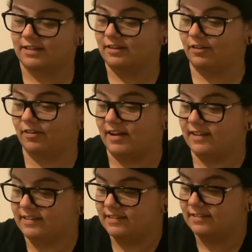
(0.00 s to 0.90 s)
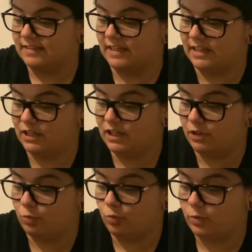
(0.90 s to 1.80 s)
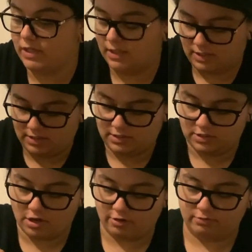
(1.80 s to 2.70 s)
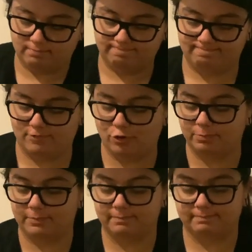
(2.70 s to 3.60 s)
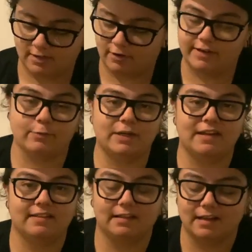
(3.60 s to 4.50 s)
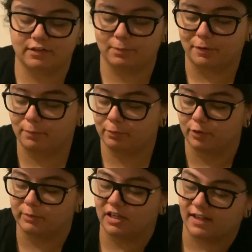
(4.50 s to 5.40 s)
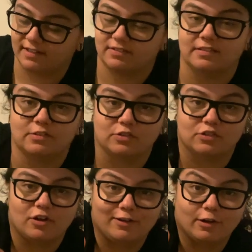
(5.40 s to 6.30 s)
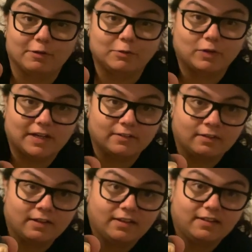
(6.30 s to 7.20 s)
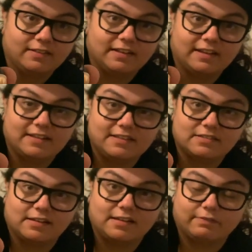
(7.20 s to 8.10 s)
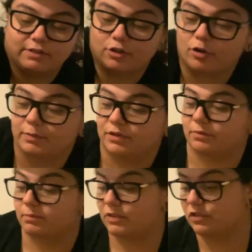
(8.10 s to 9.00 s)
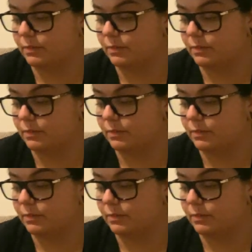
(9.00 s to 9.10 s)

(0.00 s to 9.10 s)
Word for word: All right, here we go. Nope. I reckon we need the luck of the pop room, guys. This is not going well. There is another common, Mister